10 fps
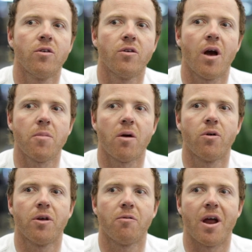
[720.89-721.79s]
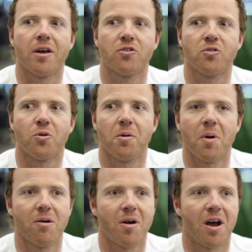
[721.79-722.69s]
I'm not really writing a story
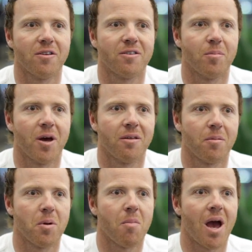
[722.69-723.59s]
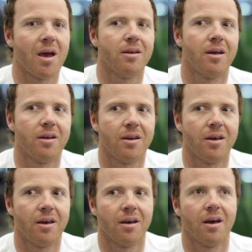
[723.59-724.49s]
about Ryan Smith. I mean, my
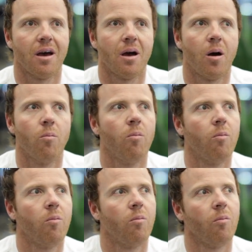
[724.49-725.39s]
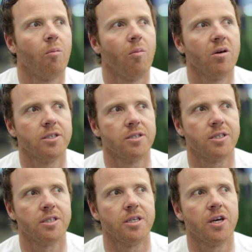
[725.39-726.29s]
identity is a
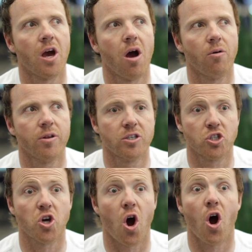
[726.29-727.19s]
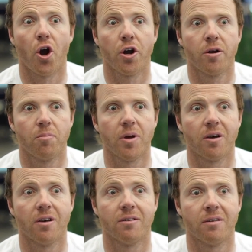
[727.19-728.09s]
CEO, and this is hard
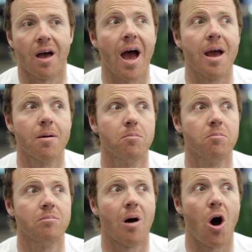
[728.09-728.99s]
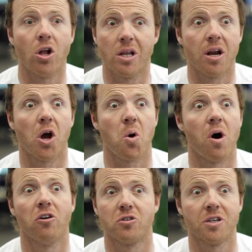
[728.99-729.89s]
because I am all in on
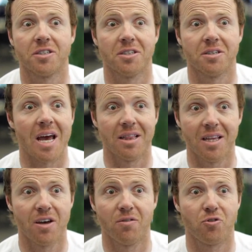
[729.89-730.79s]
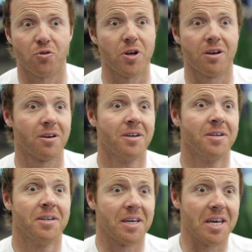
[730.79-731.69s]
Qualtrics, and I live, drink,
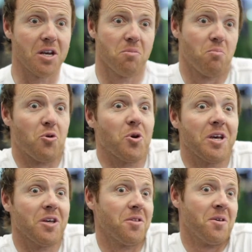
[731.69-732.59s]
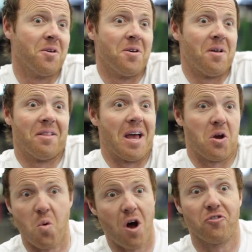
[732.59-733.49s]
eat, and breathe like
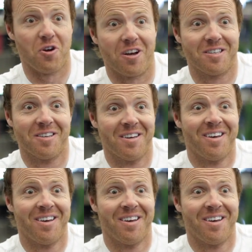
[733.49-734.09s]
Qualtrics,